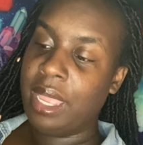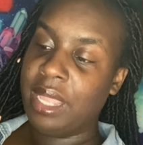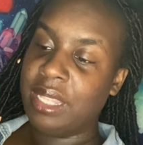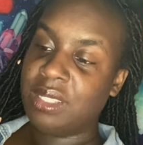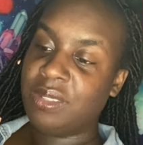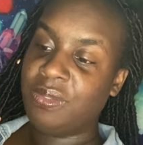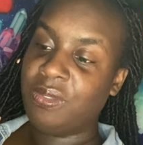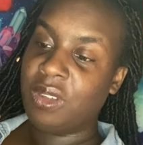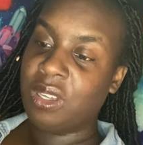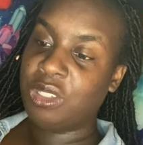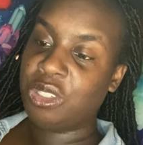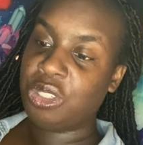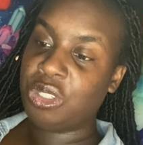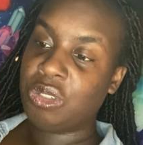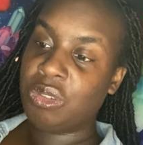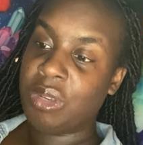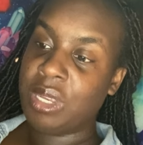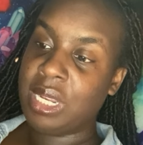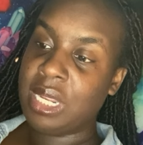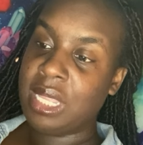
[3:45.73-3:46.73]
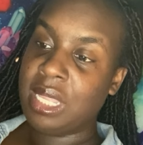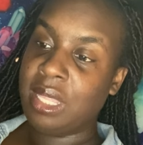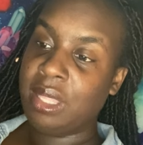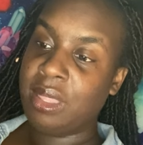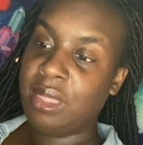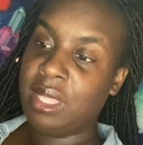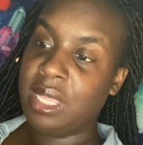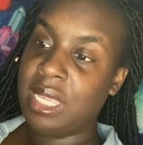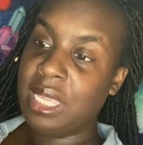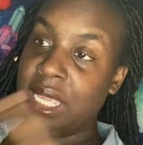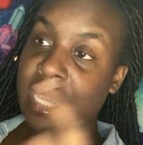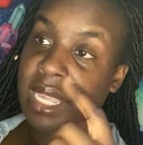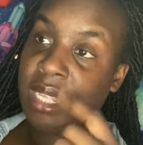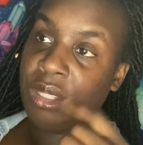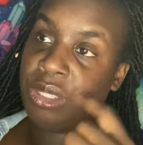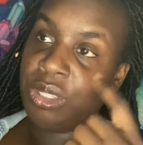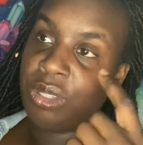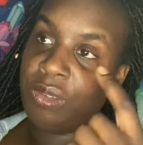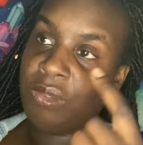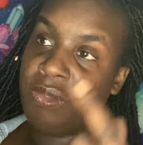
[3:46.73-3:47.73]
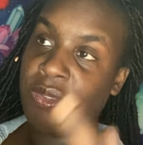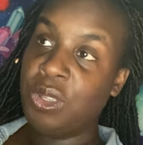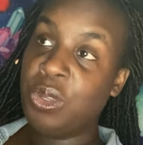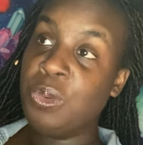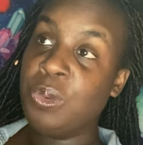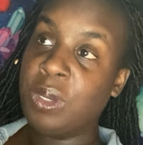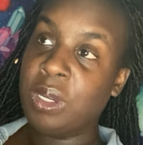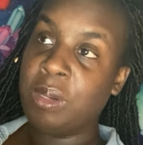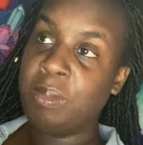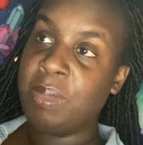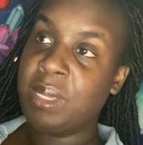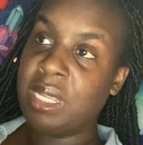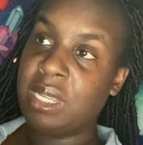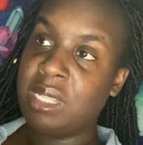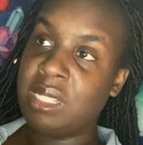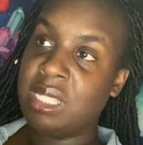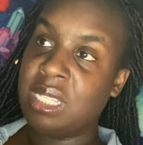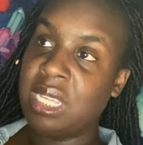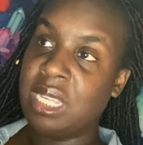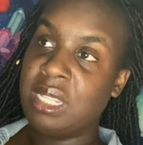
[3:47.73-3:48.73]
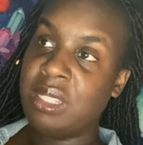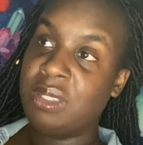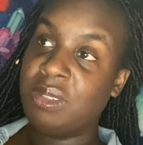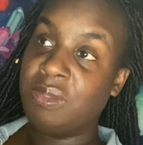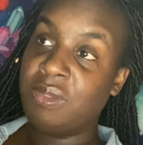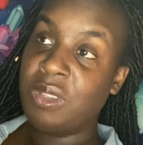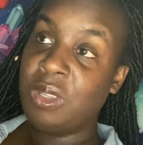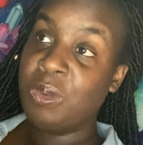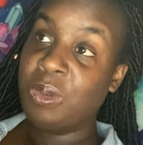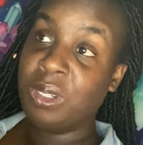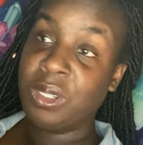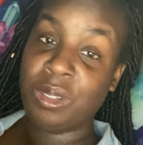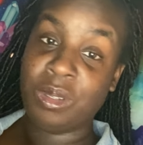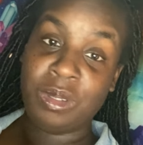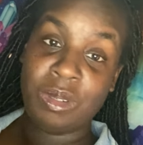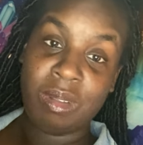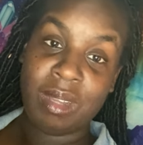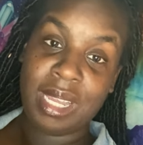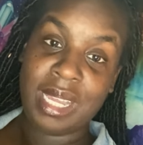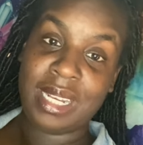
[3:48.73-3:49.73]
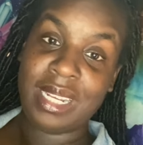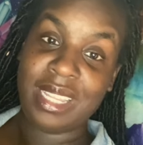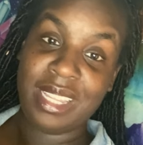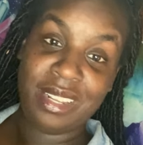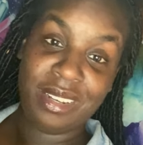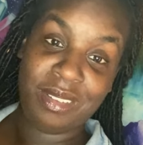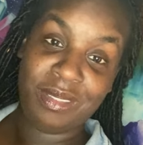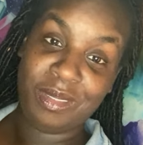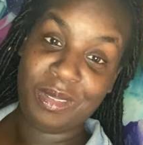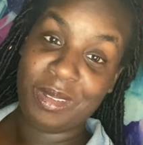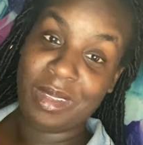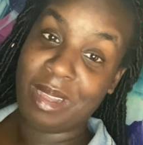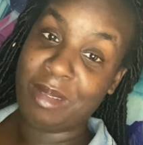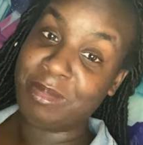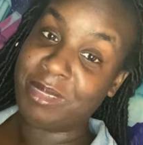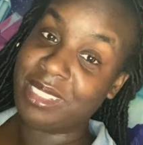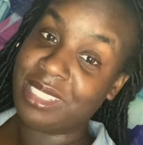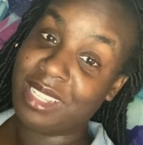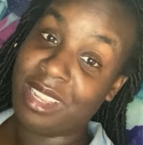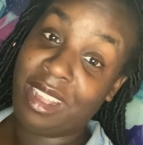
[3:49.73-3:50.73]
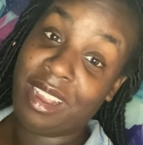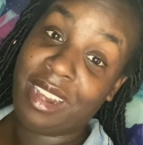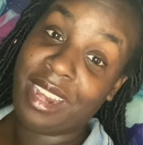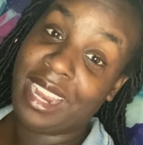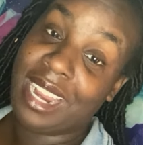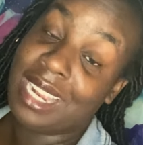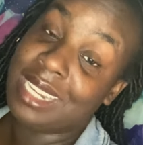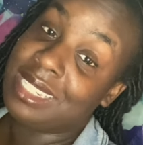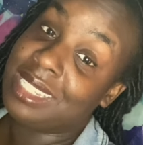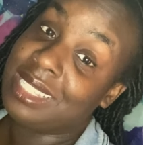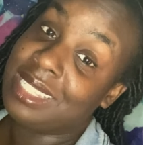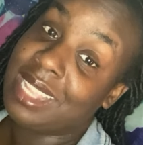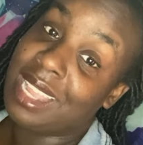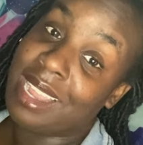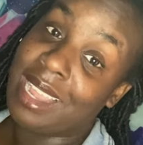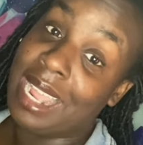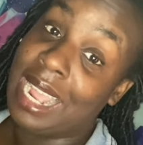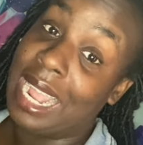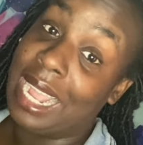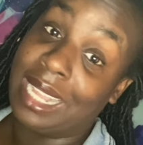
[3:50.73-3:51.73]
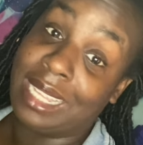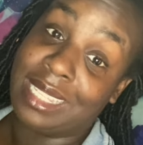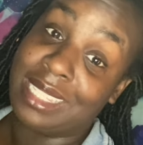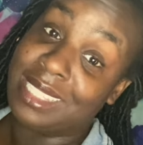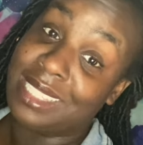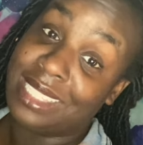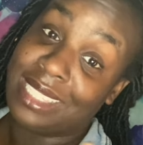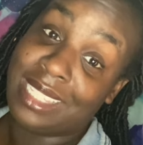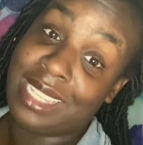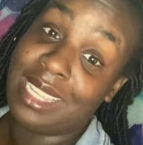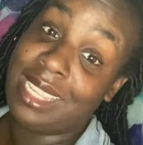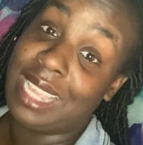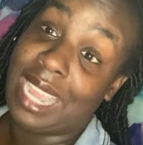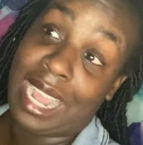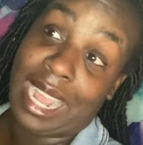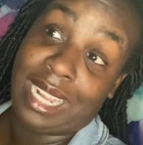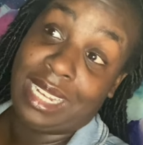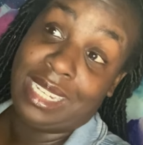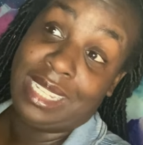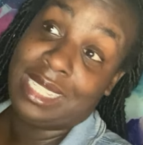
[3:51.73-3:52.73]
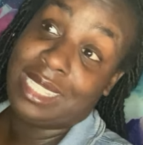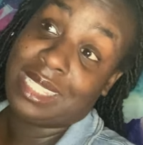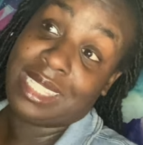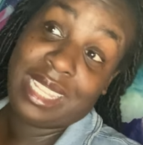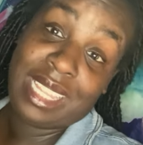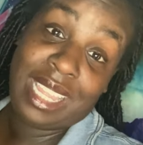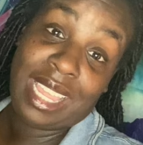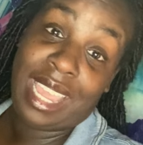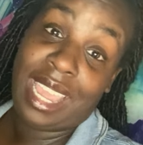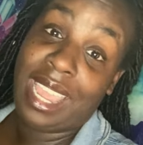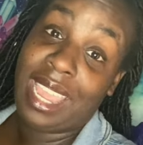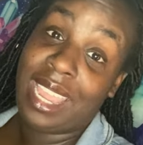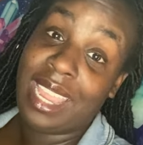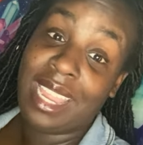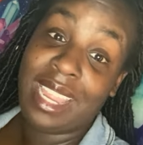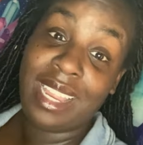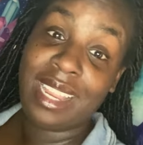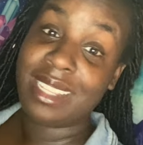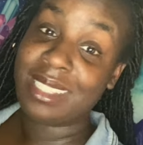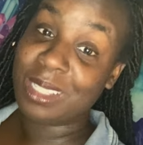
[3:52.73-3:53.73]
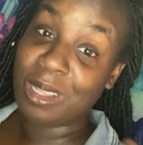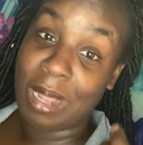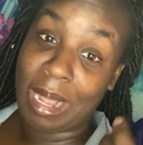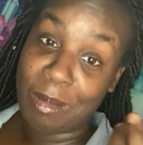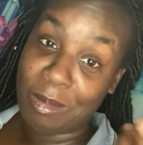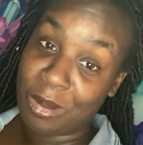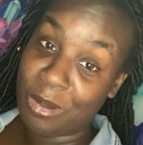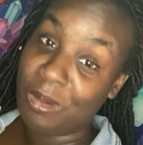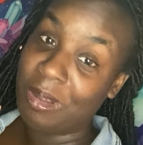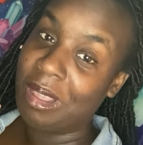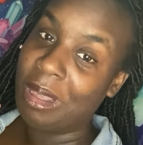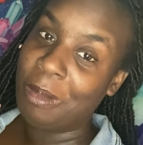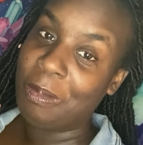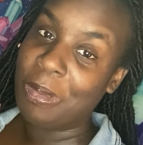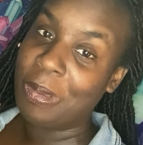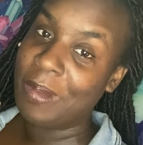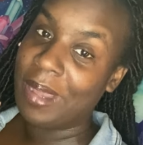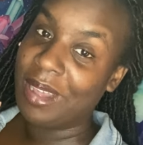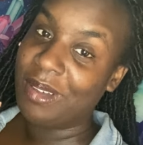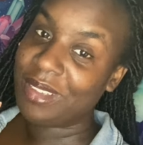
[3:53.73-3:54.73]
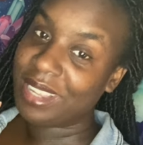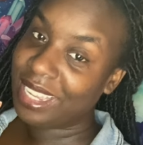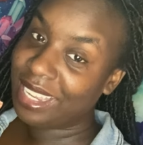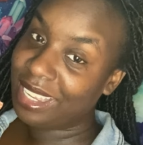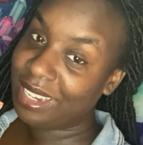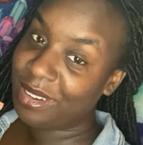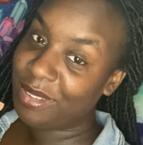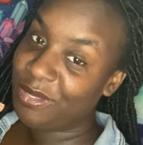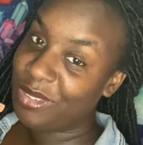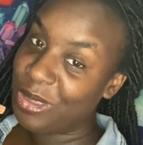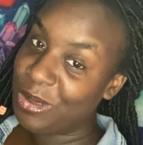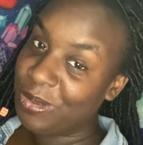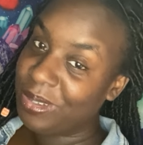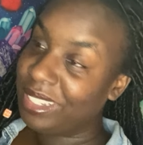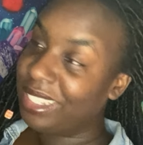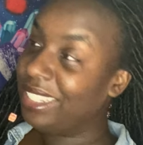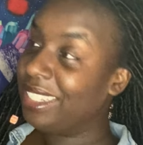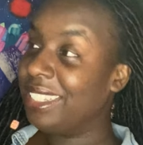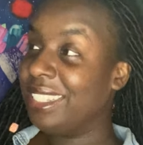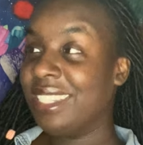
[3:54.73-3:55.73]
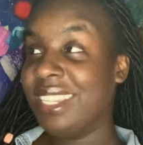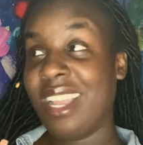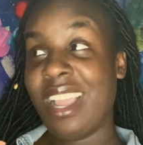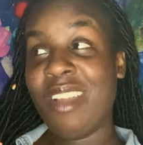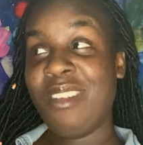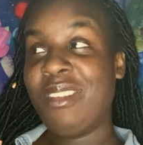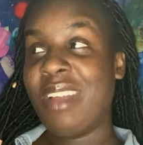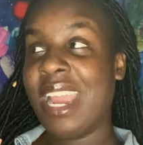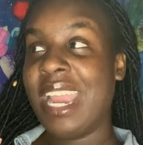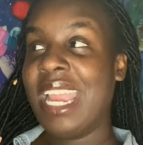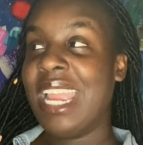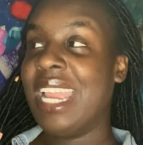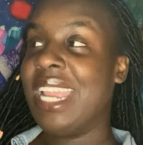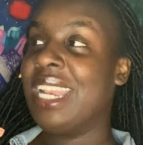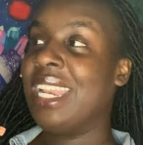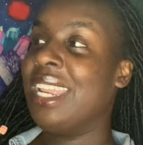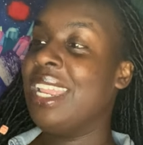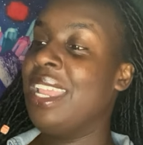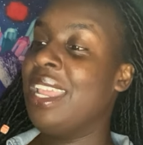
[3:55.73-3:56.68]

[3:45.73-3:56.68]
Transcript: it's frustrating the interviewer because the interviewer don't know how to interview. I'm sorry, I just got I can see I listen, hey, so I'm gonna help you out here, interviewer. All right.